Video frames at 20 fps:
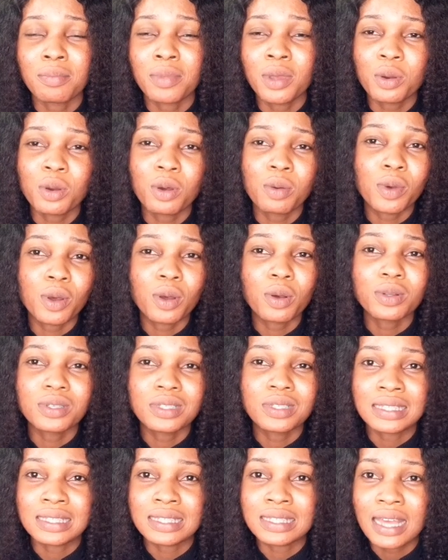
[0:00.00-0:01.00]
makeup all
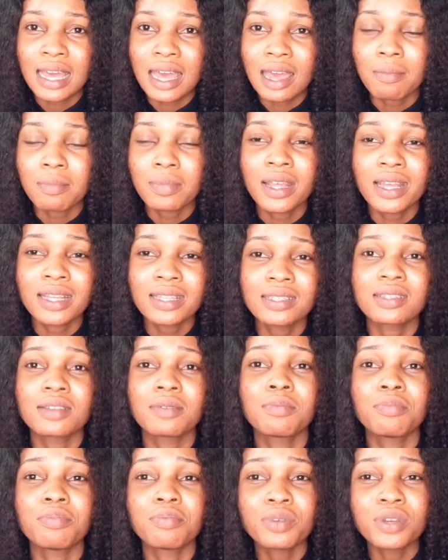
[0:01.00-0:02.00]
the time. Let the
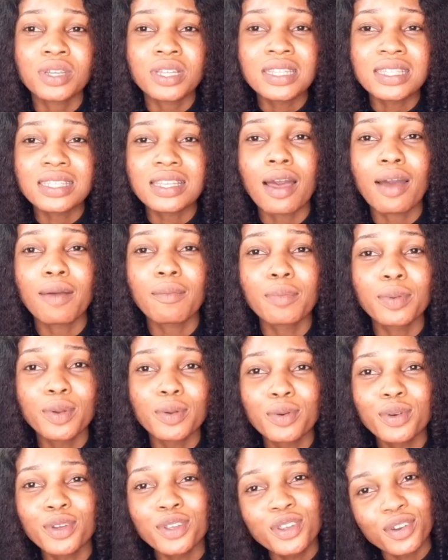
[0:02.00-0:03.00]
breeze
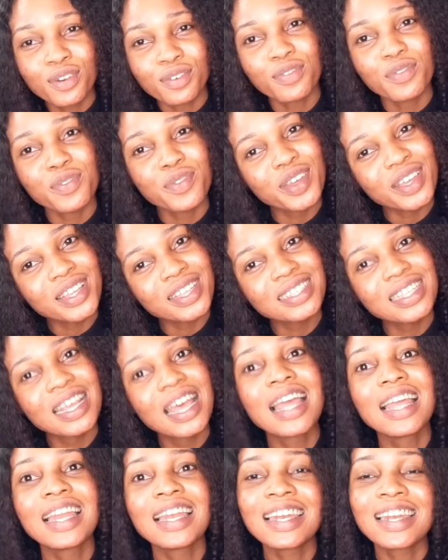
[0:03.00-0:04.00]
blow your face.
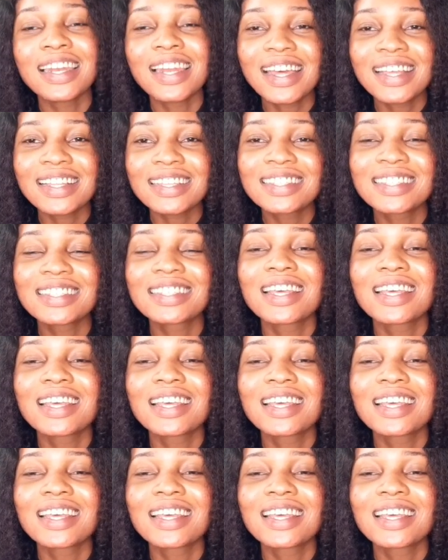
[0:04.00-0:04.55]
Let's